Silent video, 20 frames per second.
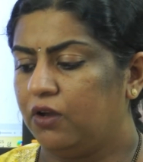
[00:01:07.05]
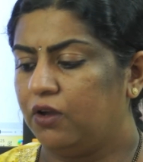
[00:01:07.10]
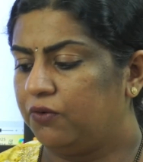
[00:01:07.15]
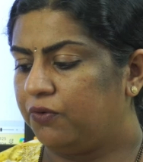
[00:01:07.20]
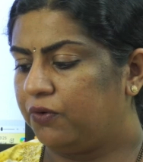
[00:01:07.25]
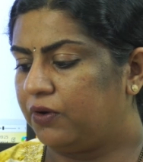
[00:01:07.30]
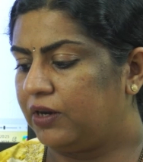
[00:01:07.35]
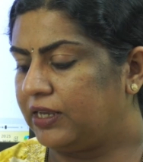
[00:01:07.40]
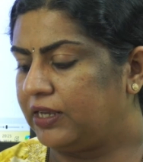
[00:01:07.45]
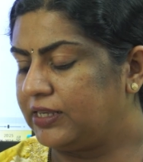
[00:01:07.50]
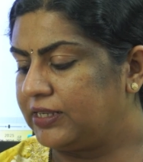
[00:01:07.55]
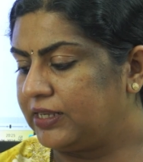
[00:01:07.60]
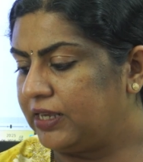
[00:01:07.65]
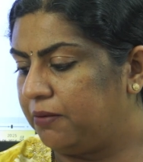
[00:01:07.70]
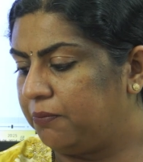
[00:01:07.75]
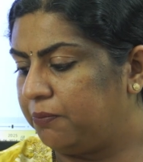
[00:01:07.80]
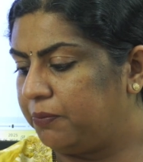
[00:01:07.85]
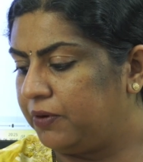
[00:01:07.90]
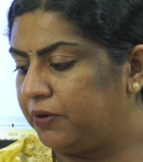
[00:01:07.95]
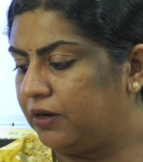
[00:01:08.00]
For
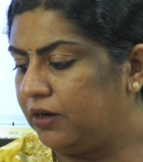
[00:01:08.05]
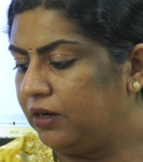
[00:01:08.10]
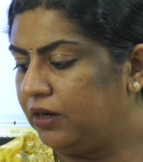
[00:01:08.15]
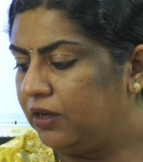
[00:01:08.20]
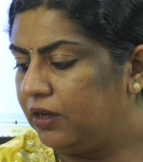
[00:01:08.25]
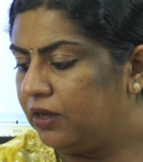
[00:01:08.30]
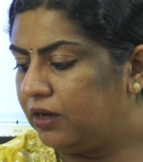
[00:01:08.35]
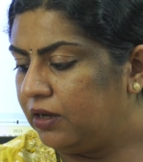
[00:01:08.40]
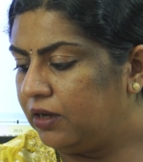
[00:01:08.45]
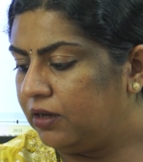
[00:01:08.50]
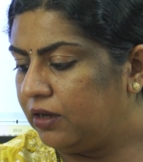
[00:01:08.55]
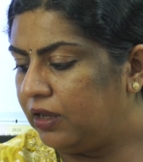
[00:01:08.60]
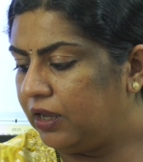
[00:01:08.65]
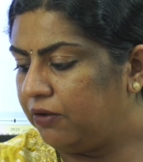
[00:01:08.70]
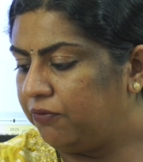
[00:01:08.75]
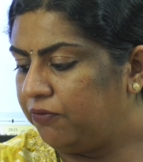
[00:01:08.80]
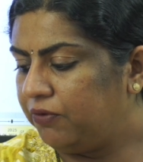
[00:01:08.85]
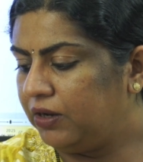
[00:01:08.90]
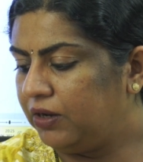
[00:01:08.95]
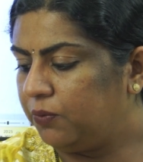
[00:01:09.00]
example,
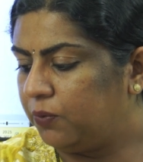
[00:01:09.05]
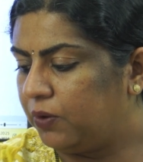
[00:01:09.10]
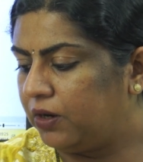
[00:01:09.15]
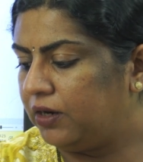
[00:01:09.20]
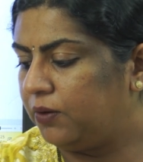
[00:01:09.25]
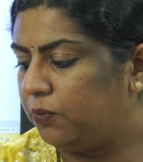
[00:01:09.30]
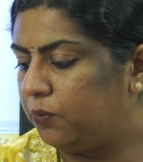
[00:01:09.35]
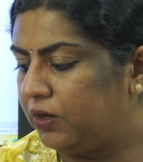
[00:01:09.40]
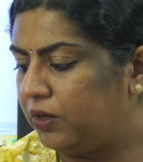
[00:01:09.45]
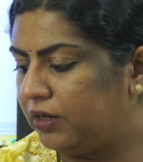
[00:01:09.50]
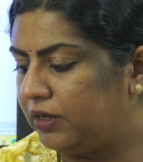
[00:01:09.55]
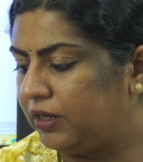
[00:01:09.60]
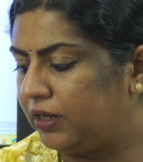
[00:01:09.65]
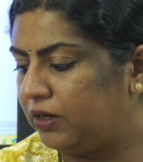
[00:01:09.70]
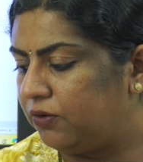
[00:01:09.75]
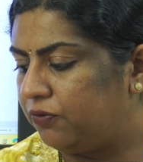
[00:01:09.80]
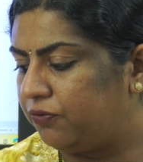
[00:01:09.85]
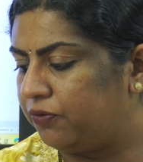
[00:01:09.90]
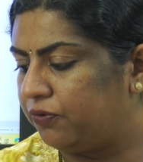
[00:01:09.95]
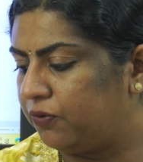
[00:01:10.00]
everyone will
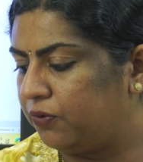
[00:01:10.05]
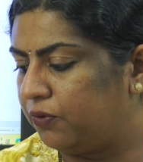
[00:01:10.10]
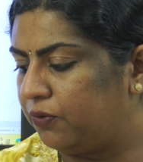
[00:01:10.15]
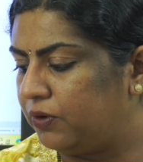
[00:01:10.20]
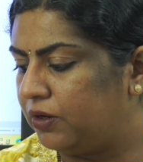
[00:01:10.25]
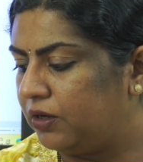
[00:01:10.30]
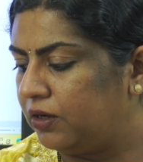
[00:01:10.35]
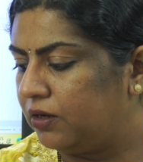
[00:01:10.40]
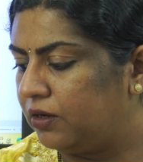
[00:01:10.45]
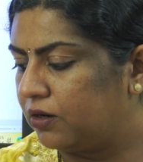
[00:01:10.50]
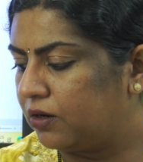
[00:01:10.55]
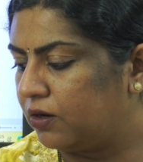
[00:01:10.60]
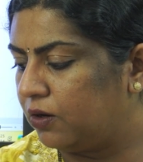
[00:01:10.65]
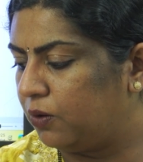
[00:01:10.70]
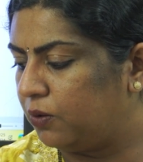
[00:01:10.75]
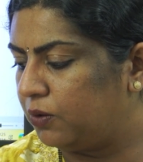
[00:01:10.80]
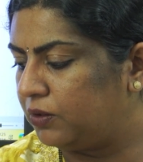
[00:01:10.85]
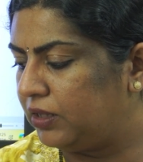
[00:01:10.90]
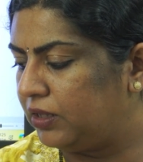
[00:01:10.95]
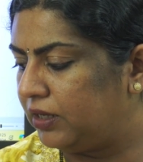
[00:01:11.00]
need food,
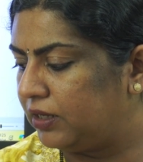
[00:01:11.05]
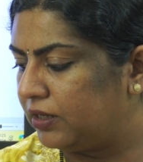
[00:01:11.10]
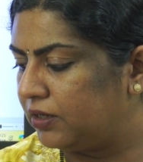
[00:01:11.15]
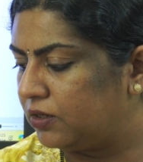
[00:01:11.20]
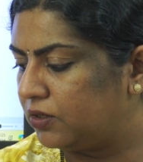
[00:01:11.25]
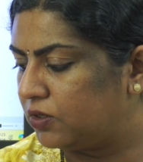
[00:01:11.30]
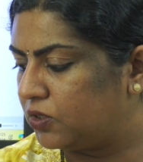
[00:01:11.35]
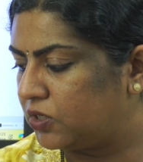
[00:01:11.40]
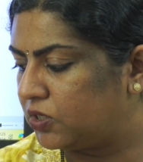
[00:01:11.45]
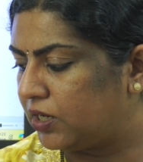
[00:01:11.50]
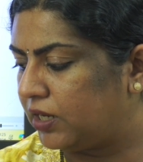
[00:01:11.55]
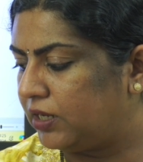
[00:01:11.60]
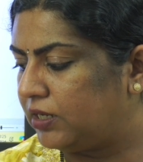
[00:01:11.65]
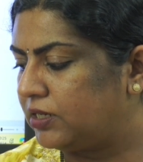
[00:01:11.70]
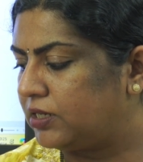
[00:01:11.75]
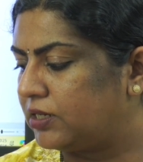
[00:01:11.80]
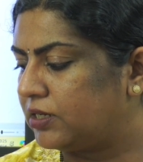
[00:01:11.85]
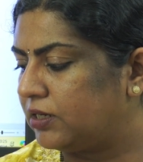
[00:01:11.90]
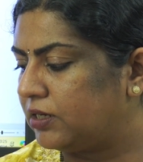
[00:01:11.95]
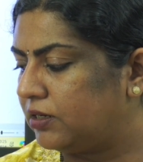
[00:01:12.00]
clothing,
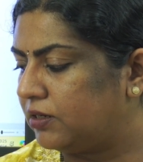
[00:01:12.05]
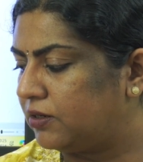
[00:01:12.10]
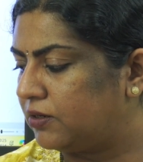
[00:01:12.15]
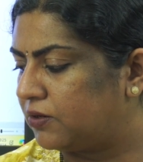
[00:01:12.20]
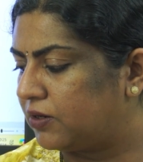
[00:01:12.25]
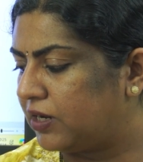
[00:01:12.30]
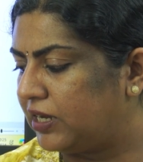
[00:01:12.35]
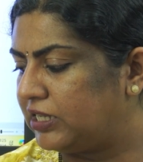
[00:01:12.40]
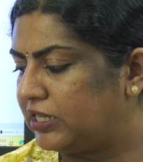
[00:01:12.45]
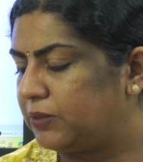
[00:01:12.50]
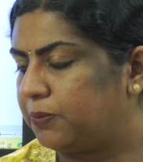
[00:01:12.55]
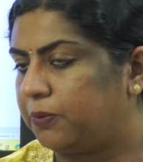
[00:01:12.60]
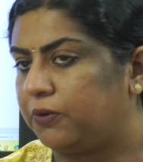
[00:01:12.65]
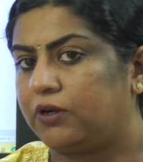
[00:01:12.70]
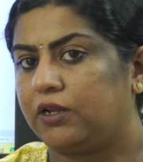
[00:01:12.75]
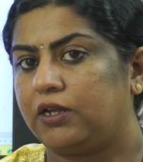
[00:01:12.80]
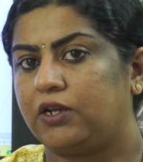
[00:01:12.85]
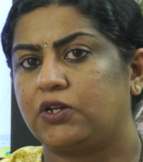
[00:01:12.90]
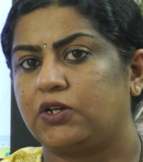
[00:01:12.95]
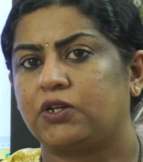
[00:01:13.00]
shelter,
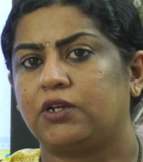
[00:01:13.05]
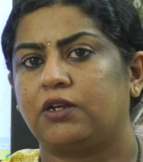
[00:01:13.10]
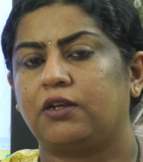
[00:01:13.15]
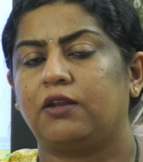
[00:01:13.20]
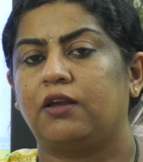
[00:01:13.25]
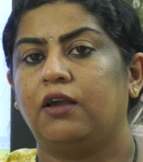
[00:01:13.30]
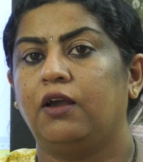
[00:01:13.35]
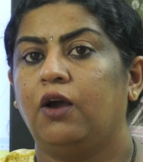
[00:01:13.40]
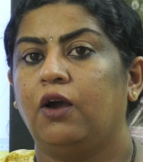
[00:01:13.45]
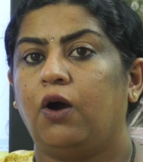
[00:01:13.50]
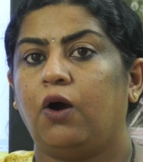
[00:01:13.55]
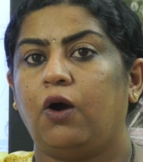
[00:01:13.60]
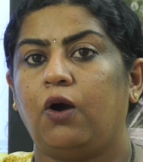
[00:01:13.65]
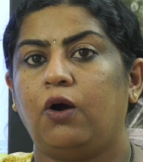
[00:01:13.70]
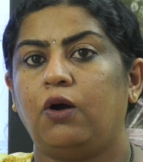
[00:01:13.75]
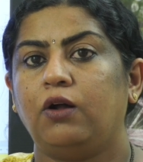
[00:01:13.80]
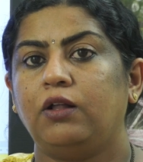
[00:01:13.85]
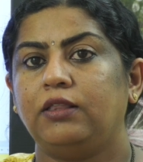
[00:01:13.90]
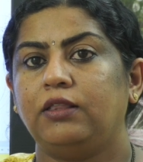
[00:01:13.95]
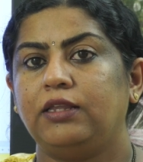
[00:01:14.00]
transportation,
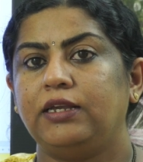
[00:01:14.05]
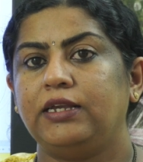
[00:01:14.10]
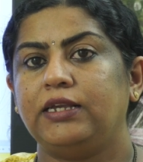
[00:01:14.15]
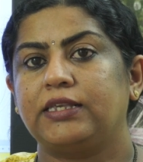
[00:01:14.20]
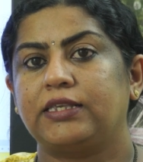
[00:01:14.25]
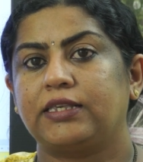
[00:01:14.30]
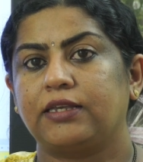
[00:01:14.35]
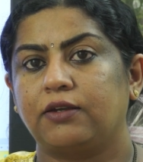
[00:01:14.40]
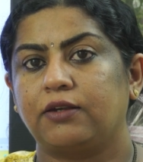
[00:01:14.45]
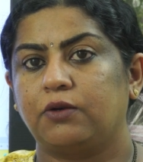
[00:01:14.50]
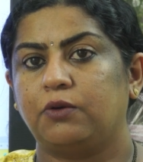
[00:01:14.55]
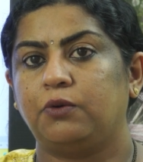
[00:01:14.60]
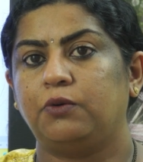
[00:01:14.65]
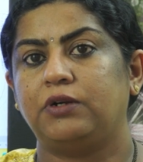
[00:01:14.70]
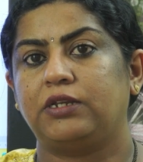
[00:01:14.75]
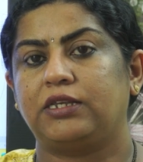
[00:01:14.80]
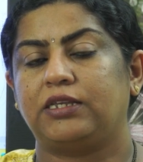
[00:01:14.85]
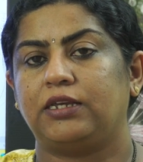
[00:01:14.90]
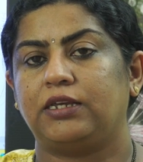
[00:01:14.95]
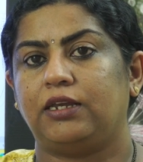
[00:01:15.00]
all these
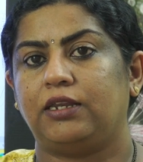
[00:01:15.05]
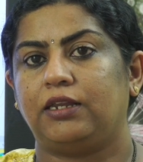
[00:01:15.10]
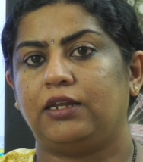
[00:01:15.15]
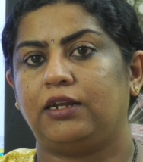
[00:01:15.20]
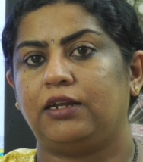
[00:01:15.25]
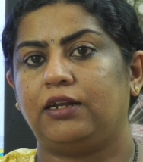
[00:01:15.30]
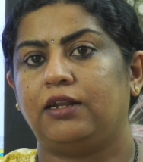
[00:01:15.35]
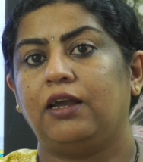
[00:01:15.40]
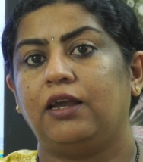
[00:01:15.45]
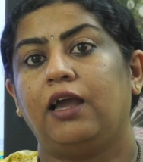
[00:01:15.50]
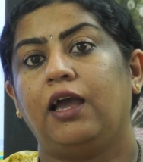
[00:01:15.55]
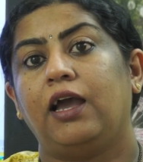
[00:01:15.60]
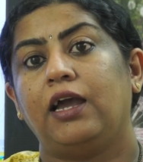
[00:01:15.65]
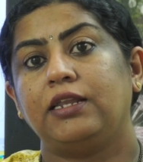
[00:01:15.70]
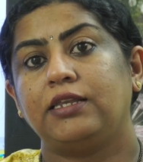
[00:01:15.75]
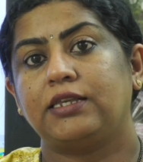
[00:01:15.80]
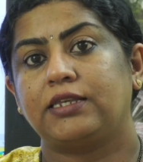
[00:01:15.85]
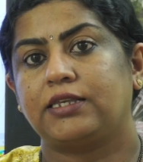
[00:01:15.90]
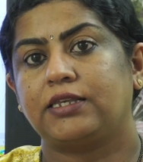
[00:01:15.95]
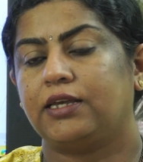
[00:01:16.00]
goods they need,
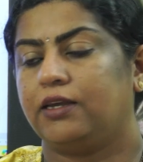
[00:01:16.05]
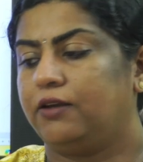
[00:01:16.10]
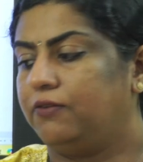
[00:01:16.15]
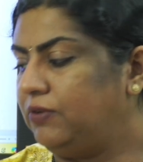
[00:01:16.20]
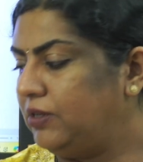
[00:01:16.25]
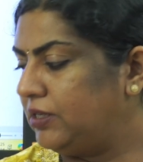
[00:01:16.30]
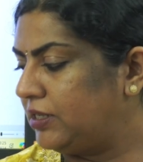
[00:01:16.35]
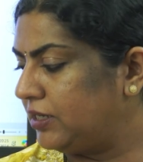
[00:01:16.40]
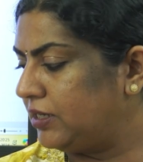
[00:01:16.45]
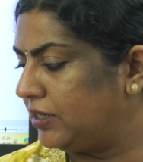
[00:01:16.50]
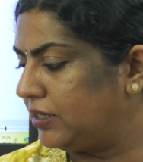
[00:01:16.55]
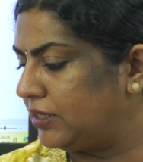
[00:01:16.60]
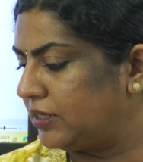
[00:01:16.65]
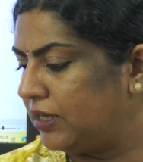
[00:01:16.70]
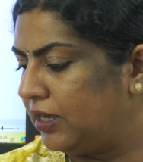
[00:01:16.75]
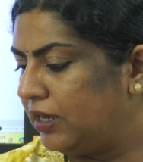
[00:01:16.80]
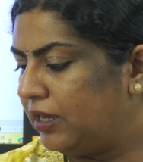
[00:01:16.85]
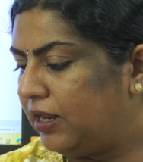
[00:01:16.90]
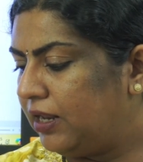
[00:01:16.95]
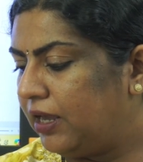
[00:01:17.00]
and services
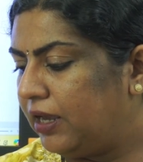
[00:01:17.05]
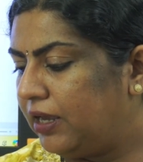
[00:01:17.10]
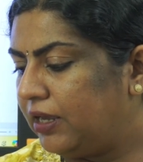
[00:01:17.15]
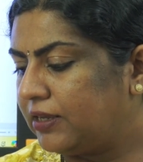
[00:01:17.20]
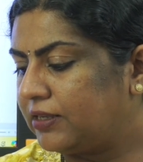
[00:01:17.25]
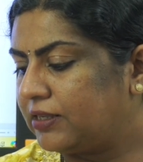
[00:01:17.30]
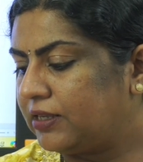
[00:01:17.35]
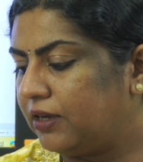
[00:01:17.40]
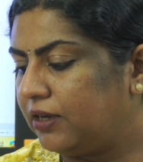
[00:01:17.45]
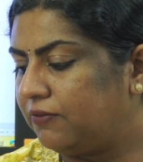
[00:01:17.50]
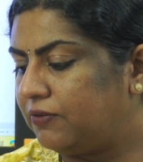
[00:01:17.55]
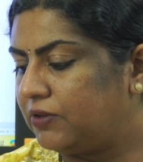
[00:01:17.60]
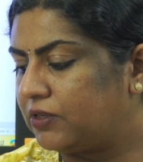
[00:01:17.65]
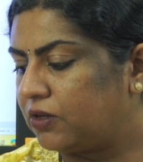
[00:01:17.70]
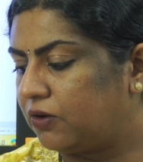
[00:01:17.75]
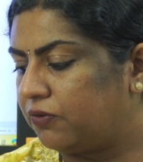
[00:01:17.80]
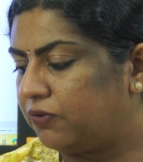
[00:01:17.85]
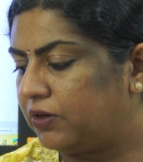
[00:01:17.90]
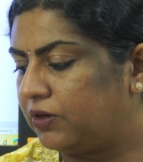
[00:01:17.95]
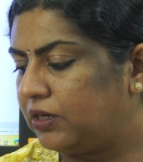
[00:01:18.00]
like service
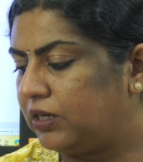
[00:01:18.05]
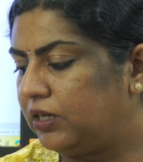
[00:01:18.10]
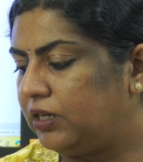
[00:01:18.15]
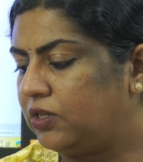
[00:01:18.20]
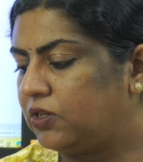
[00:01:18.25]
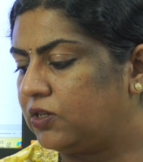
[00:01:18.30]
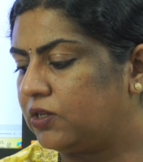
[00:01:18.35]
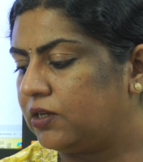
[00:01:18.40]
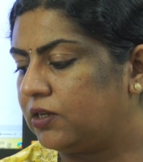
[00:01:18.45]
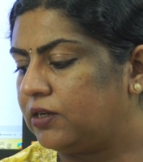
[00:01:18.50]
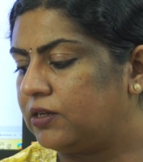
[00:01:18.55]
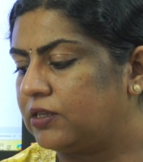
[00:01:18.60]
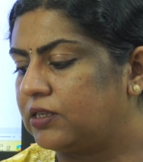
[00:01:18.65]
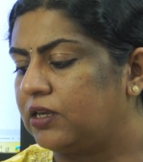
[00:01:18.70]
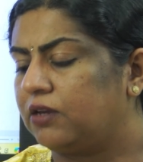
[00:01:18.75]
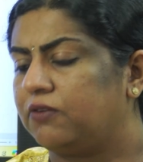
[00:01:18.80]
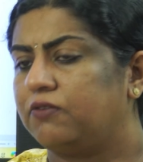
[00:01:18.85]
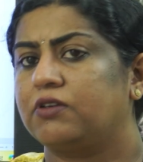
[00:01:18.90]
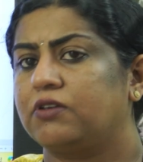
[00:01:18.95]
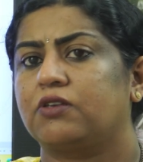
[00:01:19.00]
of a teacher,
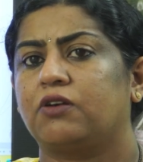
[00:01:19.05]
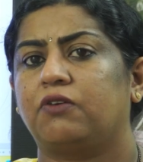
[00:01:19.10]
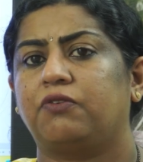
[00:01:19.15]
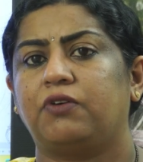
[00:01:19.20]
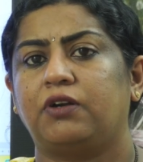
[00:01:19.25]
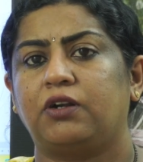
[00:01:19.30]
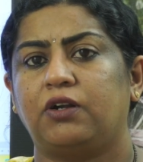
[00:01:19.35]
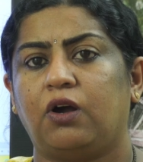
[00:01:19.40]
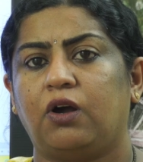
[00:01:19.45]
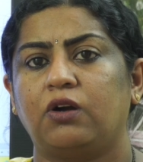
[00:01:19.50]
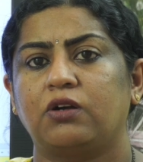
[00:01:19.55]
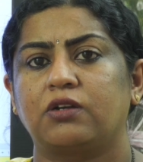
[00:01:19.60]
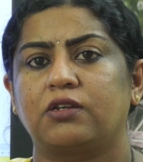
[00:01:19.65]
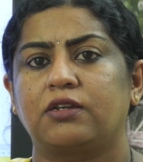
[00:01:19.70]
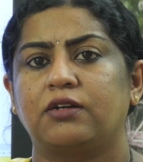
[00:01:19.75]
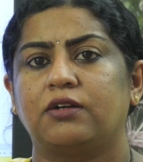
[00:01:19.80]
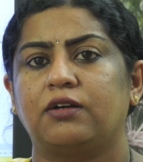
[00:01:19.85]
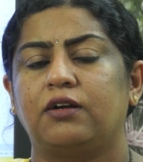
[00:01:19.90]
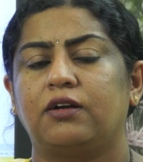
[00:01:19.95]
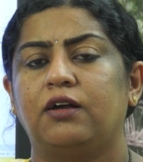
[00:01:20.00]
service of a
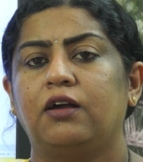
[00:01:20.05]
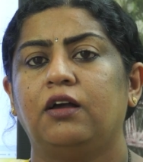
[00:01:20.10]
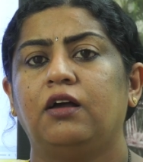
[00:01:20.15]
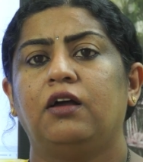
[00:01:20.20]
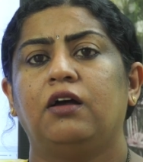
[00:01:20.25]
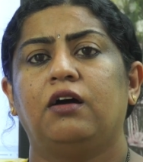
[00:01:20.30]
doctor,